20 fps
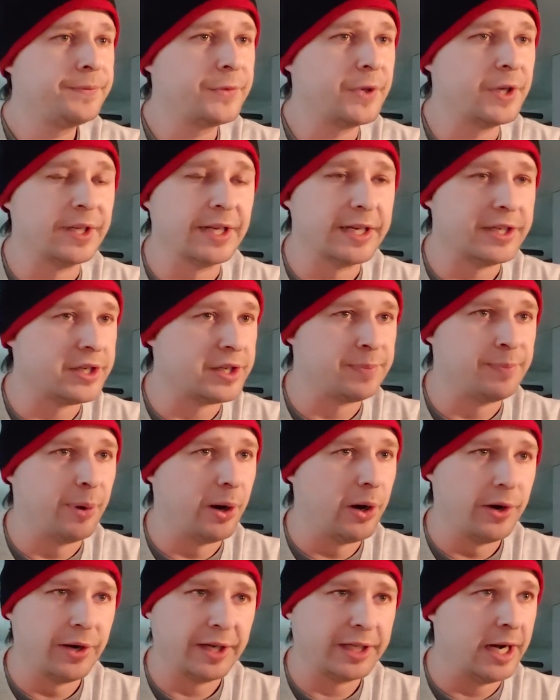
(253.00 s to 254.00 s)
Then they just
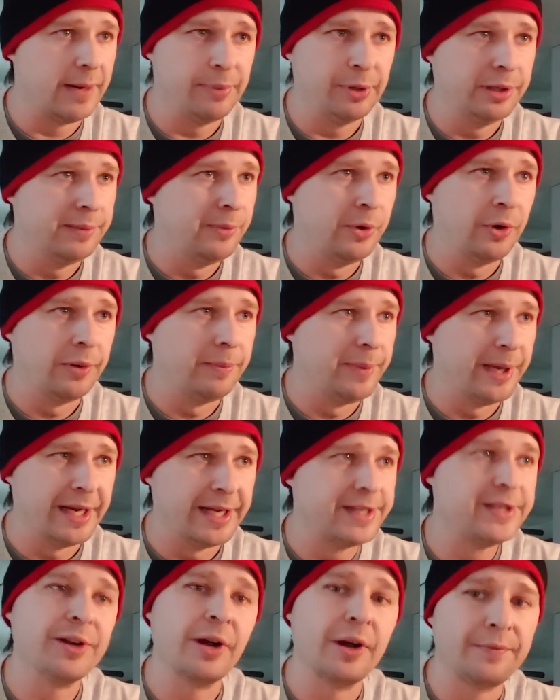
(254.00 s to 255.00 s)
burned a couple of more
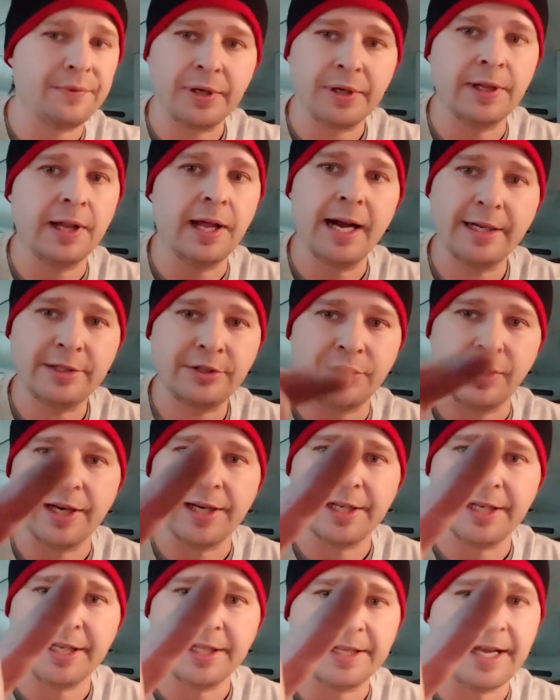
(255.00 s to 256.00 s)
minutes off the clock trying
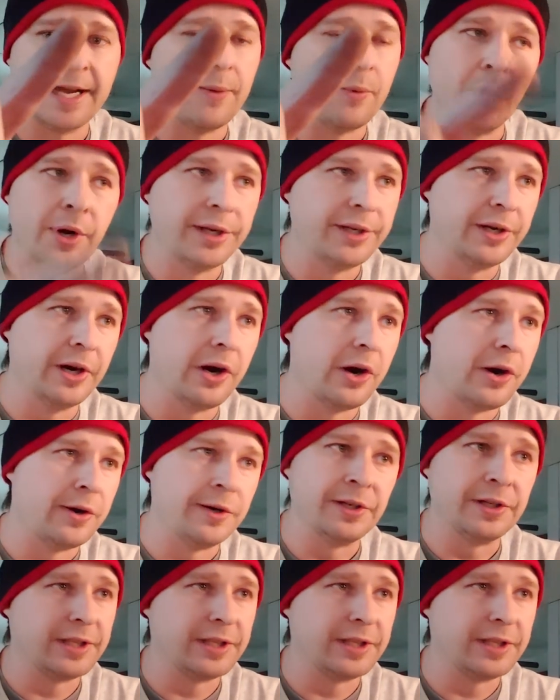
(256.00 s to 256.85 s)
to get that 1 yard.